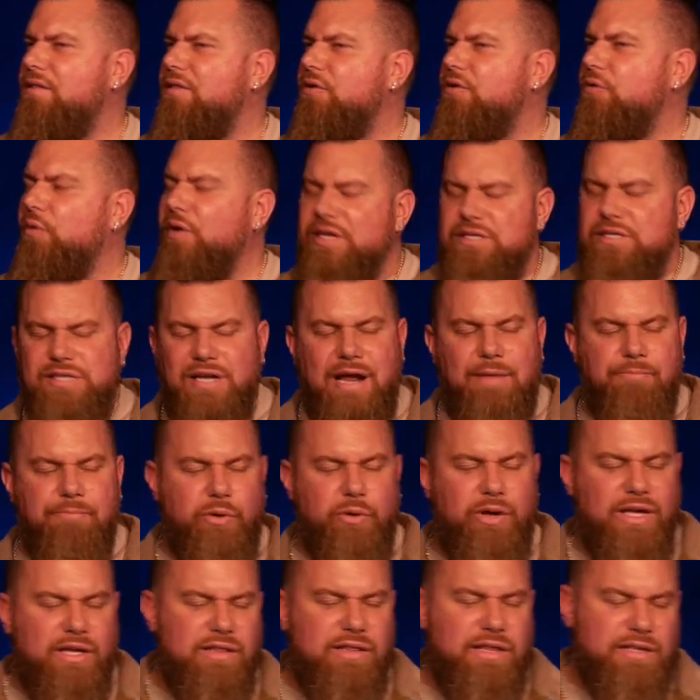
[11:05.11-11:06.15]
the reason I'm
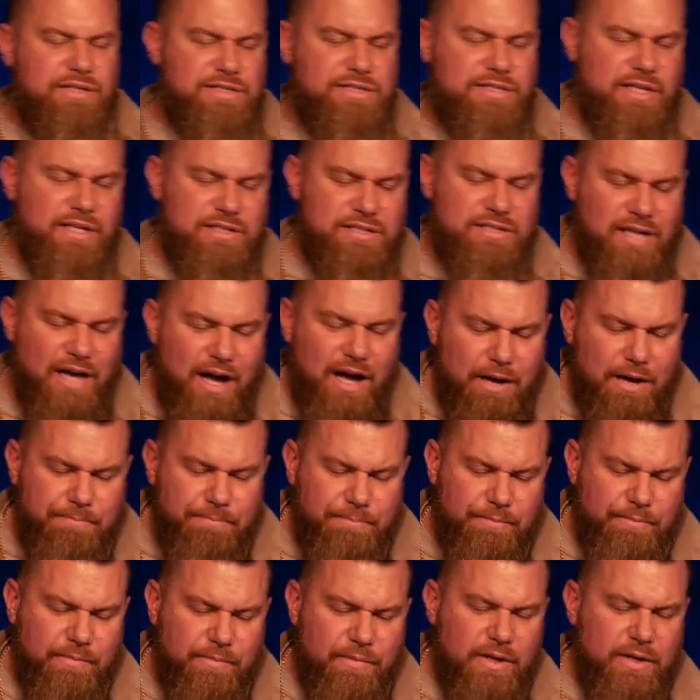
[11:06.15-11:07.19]
bringing these things
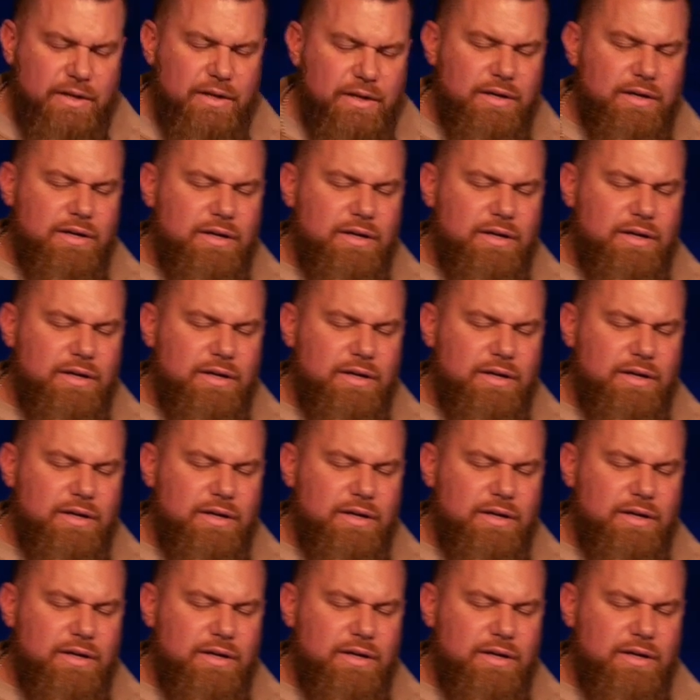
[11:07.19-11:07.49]
up